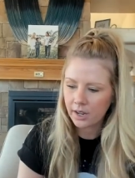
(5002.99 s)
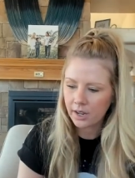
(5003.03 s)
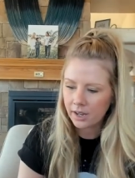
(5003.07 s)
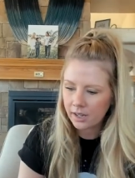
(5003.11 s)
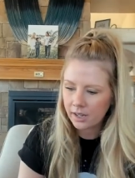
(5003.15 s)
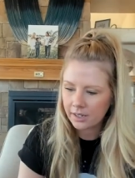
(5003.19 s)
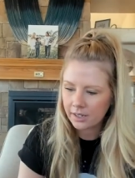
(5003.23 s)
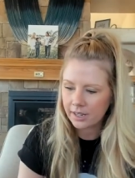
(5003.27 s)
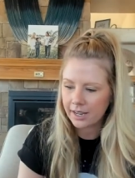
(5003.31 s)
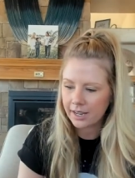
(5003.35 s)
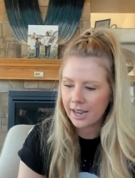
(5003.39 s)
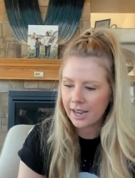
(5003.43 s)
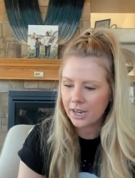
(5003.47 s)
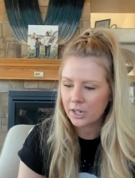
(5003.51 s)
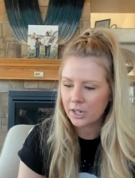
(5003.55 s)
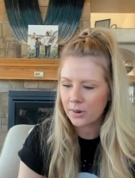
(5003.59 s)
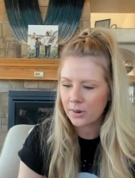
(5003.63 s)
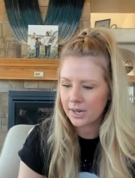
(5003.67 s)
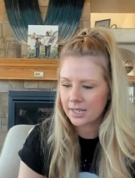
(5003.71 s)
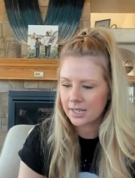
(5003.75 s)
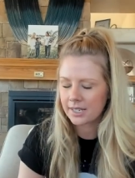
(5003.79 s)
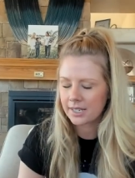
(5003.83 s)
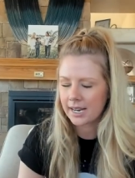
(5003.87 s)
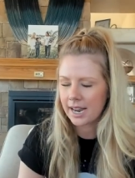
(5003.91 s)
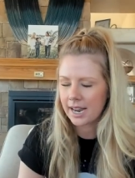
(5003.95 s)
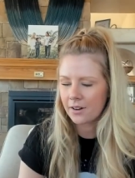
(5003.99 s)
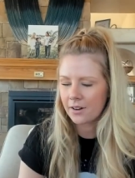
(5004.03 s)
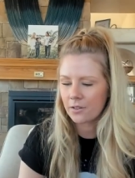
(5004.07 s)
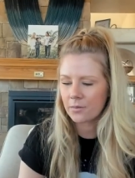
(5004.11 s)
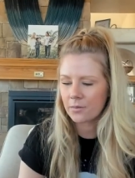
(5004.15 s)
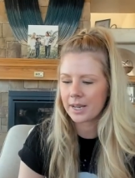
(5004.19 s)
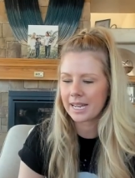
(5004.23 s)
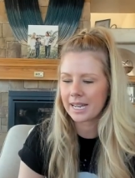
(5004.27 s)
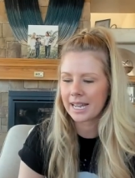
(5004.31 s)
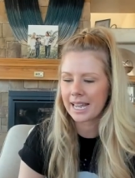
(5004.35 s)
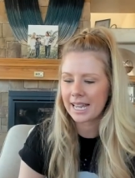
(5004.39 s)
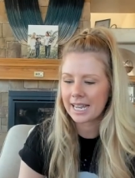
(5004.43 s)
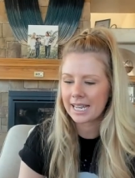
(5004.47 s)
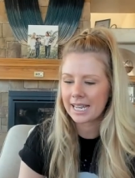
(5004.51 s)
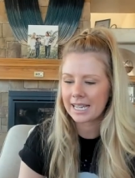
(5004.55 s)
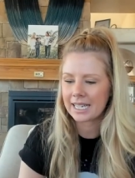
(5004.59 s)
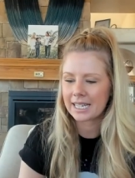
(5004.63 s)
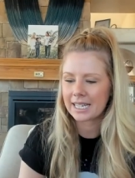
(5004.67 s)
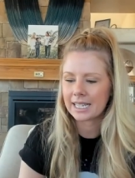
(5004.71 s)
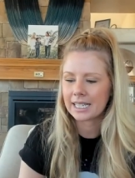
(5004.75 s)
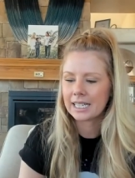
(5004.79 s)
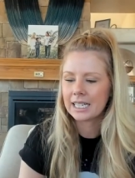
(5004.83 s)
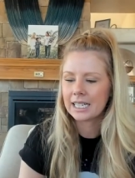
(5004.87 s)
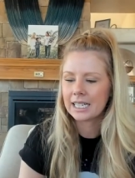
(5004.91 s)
Ugh, how do I stay out of my head?